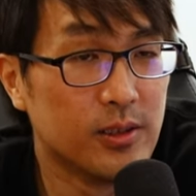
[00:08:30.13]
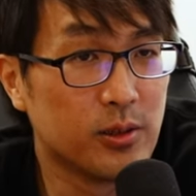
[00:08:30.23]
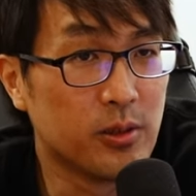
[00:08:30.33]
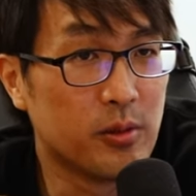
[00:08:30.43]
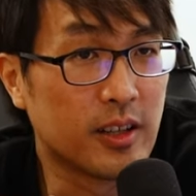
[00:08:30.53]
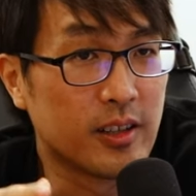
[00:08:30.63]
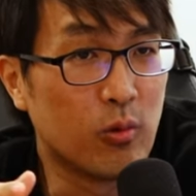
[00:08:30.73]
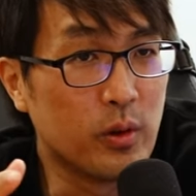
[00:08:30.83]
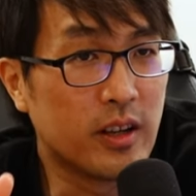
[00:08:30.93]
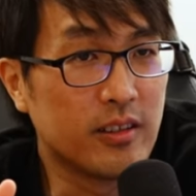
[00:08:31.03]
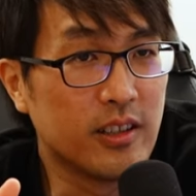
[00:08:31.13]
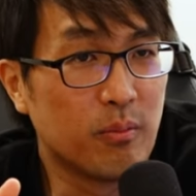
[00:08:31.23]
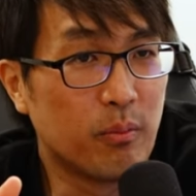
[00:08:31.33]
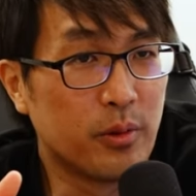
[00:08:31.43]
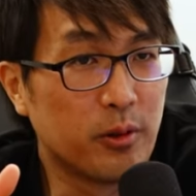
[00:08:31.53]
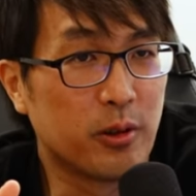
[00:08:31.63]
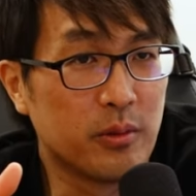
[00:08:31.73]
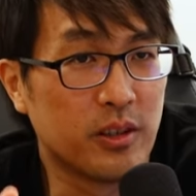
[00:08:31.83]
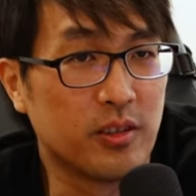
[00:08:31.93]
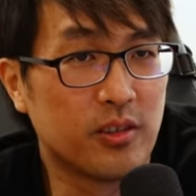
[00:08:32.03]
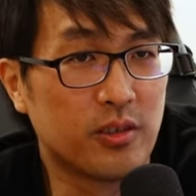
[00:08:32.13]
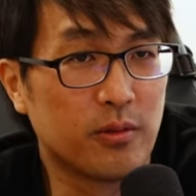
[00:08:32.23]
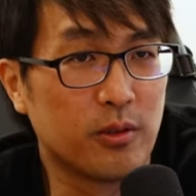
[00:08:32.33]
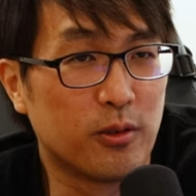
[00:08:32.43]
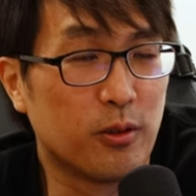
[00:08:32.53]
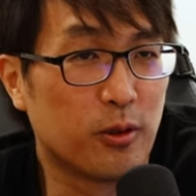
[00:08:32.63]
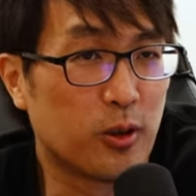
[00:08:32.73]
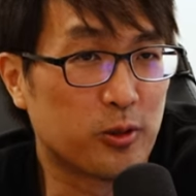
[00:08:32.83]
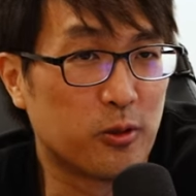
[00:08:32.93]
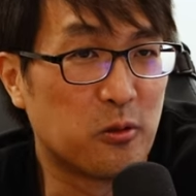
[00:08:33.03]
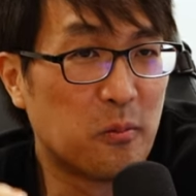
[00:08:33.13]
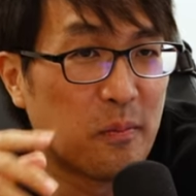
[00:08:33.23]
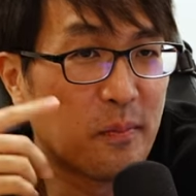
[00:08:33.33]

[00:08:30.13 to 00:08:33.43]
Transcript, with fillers: So it was like a weekly pilgrimage for you to go to Costco.